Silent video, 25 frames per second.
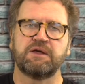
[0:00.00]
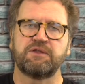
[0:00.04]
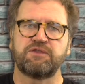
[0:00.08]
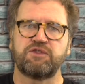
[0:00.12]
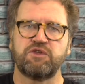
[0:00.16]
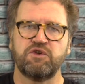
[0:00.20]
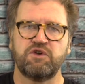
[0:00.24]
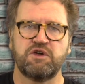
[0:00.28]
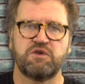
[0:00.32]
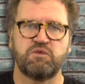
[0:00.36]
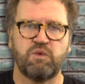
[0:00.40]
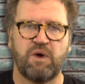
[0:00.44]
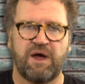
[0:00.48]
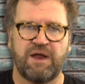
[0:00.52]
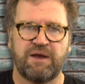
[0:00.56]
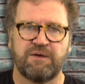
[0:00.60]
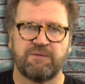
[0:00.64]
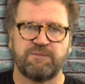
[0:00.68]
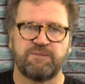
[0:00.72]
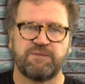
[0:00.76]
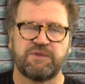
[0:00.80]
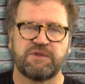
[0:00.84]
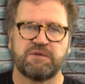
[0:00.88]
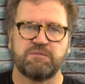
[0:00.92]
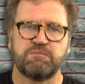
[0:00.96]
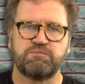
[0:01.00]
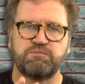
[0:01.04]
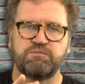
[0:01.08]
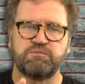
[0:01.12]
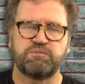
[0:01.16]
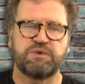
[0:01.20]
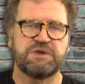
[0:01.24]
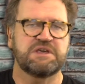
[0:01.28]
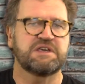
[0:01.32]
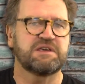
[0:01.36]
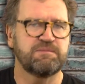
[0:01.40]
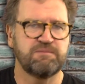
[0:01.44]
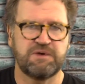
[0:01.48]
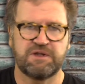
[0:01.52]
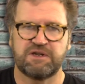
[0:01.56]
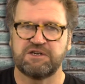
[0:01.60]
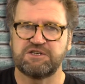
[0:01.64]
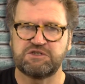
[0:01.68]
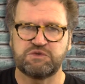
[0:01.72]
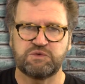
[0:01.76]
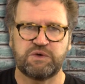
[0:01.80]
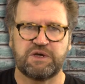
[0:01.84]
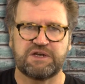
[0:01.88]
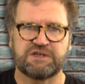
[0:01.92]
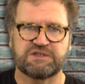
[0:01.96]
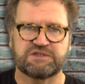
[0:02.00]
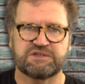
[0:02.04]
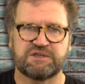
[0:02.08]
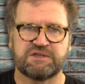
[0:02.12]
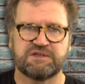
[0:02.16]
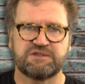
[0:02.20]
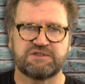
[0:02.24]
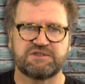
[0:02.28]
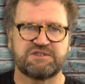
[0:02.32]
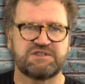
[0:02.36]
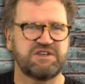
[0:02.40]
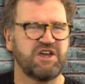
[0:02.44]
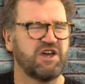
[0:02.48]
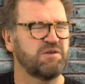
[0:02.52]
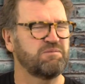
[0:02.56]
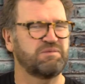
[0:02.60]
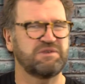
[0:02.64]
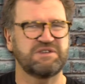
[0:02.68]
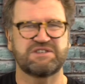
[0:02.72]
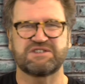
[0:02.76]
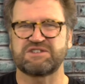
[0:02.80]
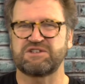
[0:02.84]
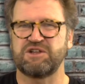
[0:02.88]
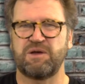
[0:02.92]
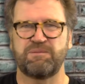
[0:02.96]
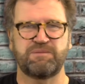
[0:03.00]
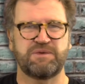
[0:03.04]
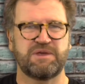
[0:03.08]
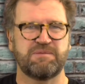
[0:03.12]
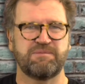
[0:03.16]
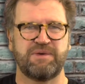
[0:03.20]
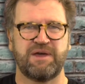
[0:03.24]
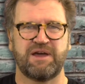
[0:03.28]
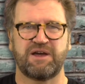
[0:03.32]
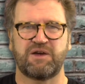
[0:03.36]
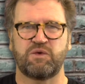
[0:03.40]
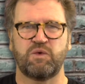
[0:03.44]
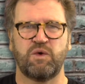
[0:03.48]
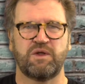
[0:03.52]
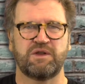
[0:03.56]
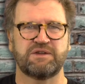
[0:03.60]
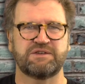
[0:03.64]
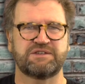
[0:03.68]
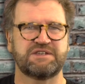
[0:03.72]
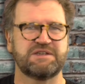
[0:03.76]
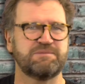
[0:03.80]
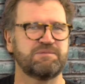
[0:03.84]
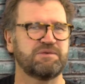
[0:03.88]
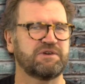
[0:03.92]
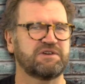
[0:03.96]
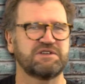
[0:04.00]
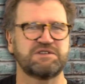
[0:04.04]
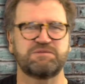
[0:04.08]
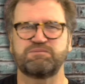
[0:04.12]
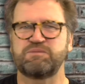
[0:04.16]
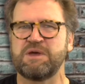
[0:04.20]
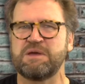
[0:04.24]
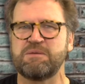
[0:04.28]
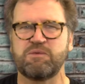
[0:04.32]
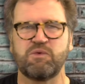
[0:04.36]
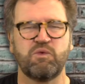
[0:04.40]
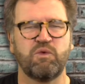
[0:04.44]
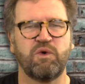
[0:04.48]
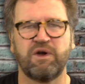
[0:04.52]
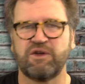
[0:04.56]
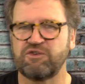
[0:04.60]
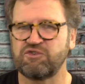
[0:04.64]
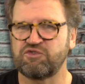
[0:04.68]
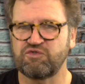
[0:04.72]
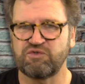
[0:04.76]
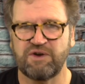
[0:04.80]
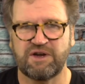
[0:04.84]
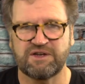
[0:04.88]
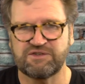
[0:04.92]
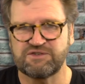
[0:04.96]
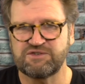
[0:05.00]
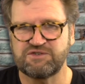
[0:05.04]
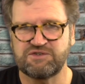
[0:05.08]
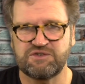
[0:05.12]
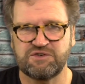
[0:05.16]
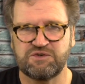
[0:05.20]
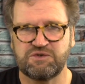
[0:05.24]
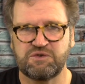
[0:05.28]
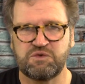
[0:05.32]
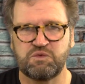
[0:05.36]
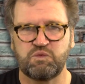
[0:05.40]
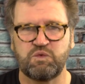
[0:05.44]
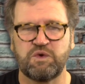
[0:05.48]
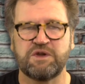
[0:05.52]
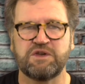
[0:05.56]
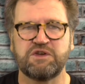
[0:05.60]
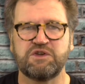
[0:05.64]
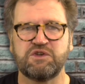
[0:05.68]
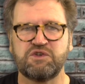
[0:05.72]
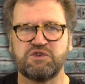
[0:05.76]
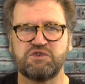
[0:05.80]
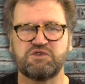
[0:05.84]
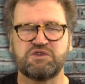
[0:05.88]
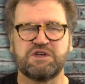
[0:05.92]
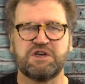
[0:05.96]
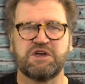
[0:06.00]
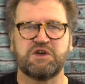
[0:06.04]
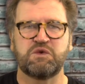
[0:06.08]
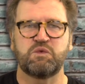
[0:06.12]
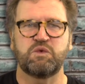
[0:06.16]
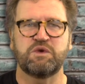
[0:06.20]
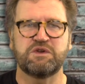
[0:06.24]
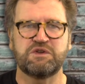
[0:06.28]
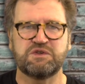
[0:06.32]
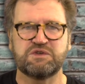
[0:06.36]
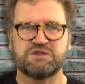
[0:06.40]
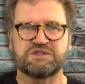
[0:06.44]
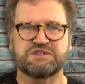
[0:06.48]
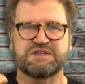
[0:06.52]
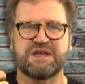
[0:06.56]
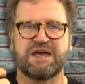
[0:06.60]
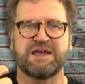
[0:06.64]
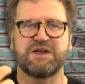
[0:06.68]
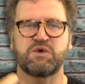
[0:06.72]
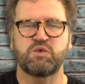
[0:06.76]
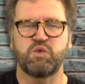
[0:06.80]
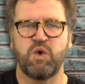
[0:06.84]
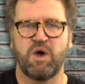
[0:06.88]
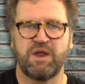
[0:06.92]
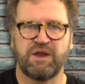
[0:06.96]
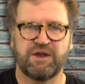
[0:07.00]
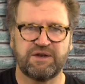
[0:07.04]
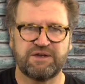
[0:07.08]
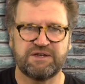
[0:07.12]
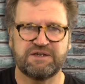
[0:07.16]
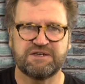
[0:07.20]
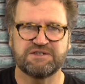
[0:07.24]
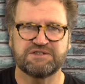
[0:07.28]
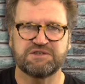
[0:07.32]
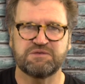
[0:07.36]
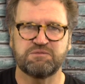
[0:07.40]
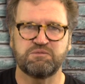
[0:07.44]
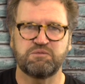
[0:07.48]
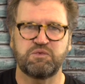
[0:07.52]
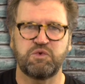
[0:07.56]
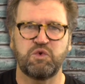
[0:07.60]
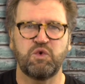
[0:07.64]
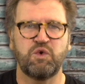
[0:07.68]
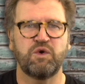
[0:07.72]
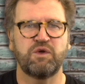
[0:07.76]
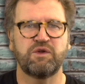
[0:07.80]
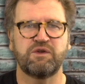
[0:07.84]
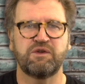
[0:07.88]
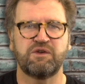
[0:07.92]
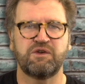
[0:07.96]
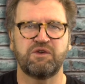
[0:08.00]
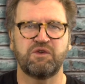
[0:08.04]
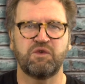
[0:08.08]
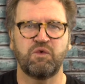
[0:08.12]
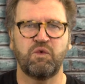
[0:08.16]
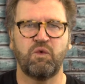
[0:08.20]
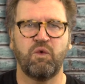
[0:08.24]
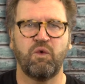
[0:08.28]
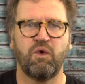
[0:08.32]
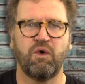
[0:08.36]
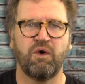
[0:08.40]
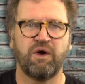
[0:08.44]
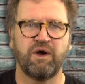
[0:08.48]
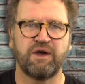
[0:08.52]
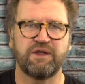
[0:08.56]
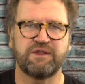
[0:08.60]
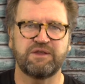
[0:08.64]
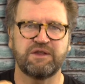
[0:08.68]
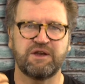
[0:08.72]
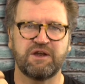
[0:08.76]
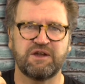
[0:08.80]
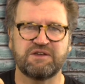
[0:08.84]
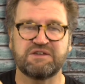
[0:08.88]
Third one, be committed to excellence. Don't be sloppy about quality, because people won't trust you when you say quality is important, or you know,